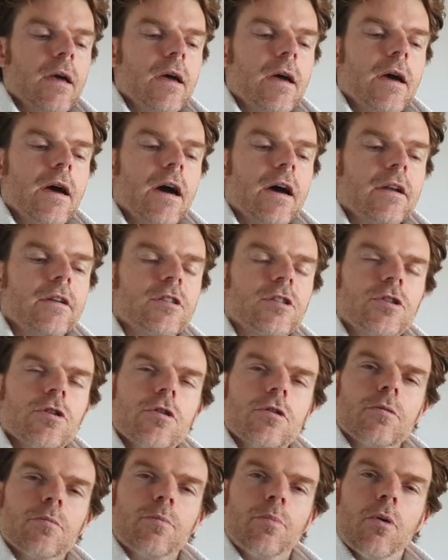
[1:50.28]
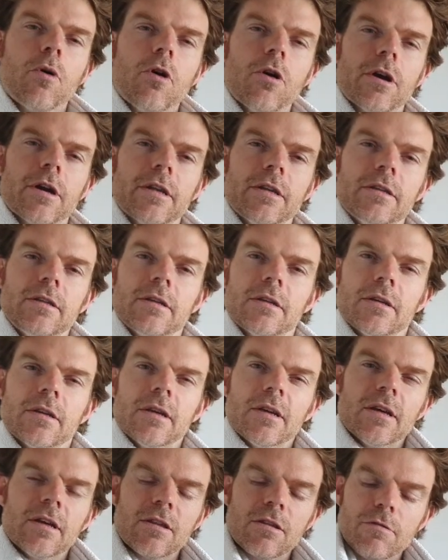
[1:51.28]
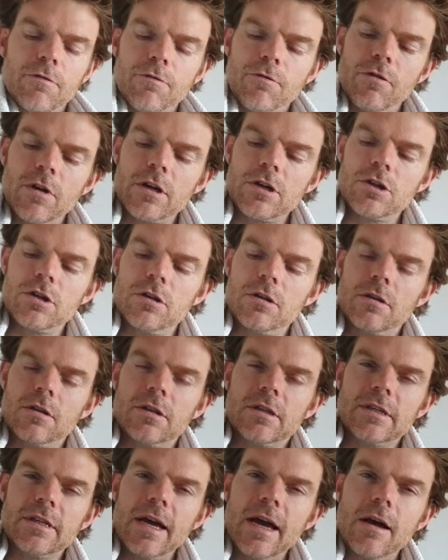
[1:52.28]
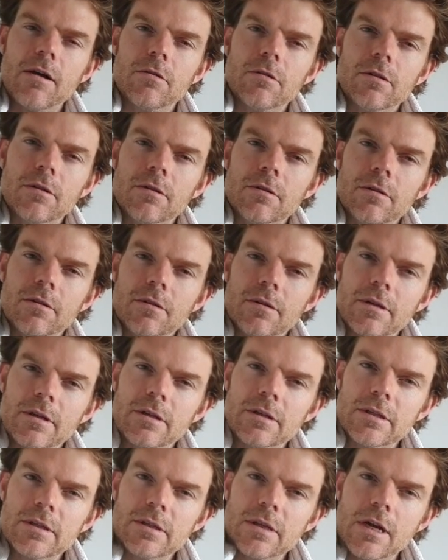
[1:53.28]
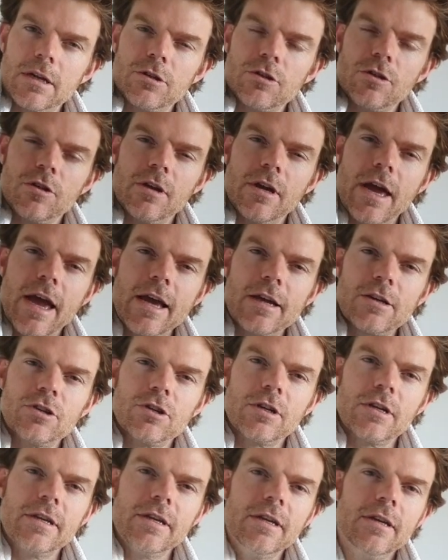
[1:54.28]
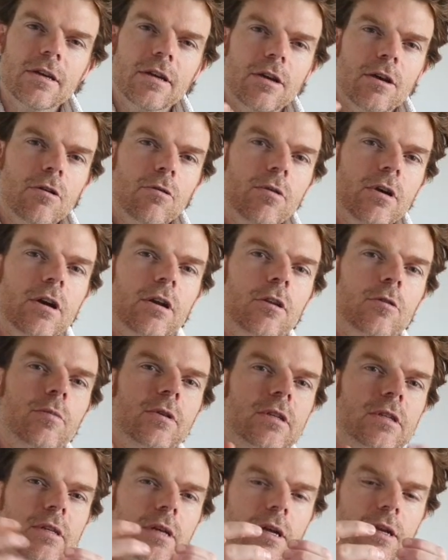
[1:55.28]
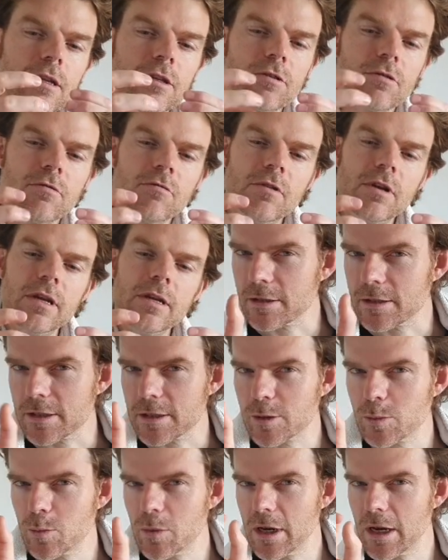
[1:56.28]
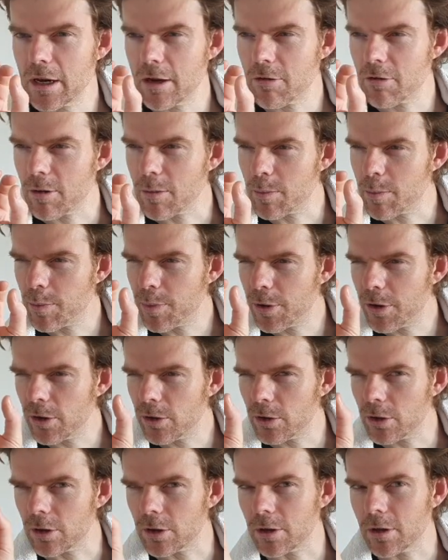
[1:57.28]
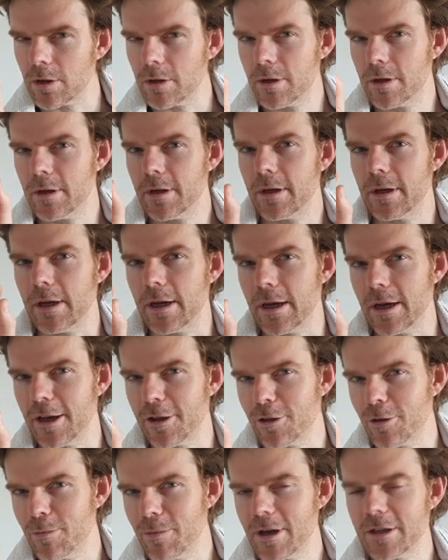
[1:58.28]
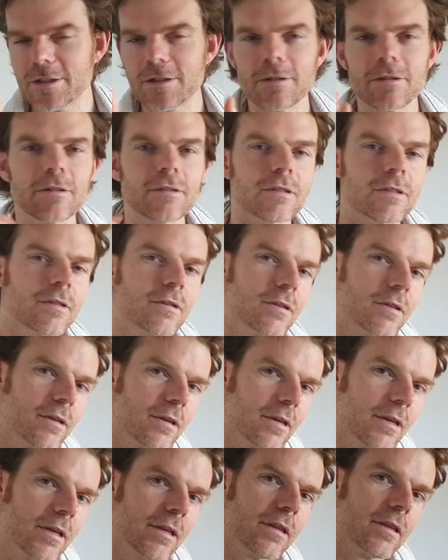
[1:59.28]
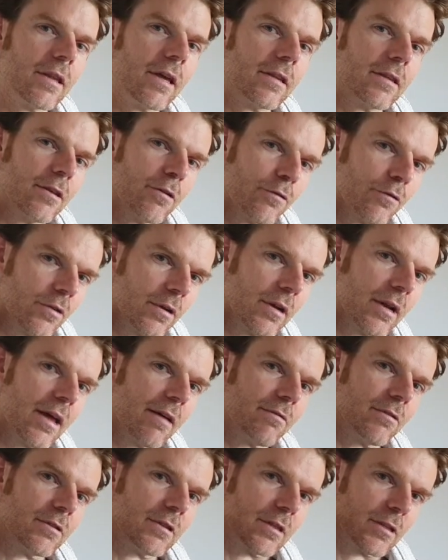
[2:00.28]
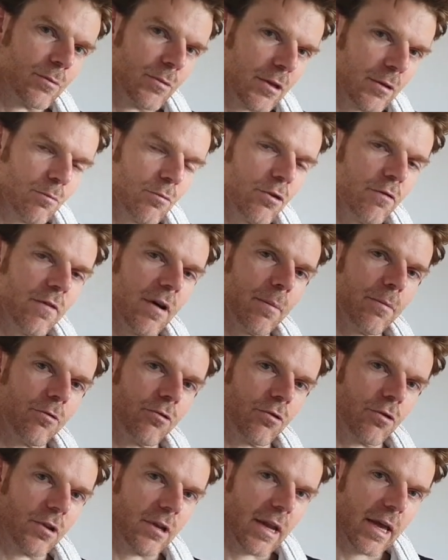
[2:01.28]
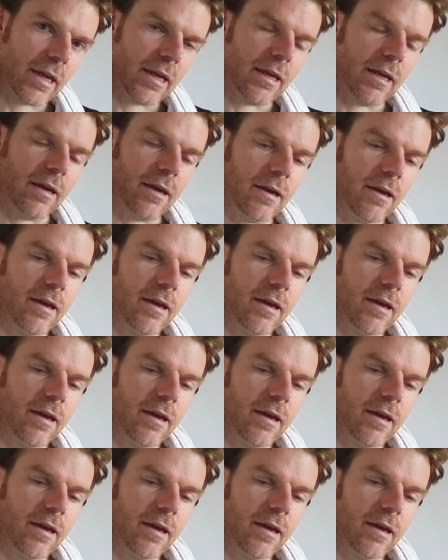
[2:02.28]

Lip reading: At a certain point, the friction of the towel is such that actually we're going to be starting to really smear and pull the muscles in their different levels as we move up through the neck here,